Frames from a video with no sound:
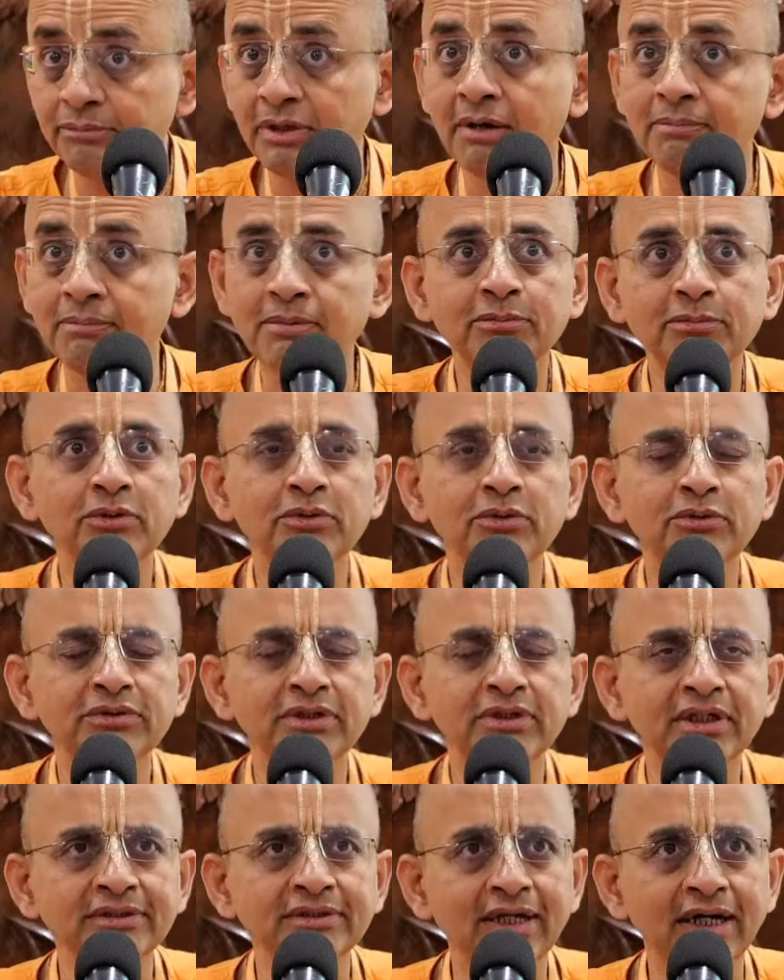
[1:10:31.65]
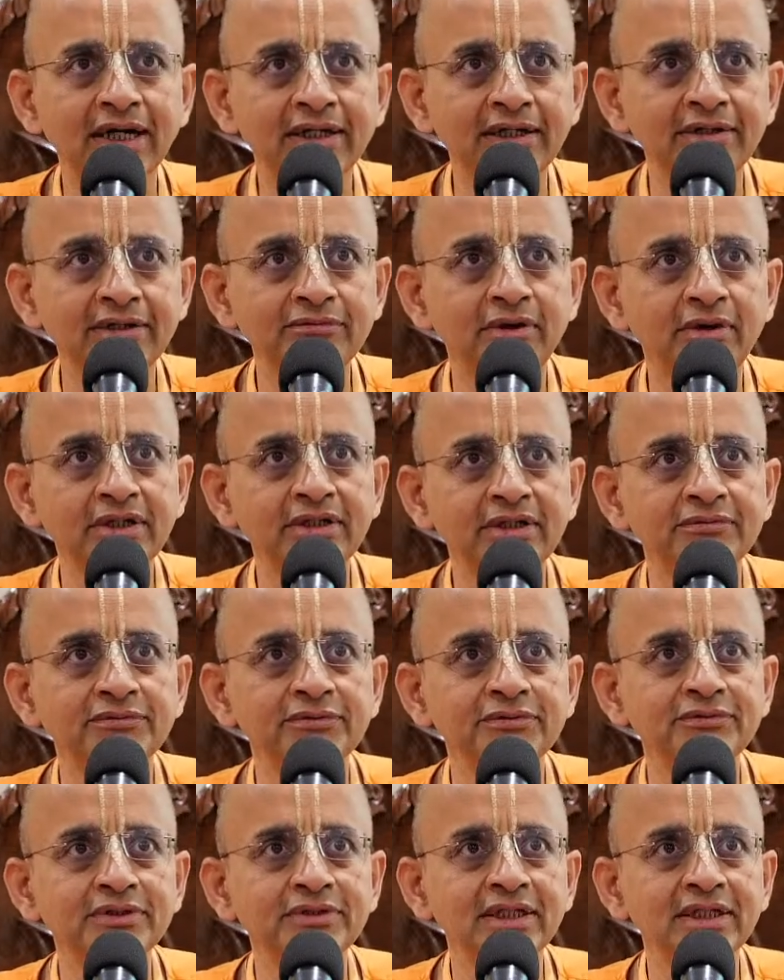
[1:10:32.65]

Mahaprabhu knows exactly what if you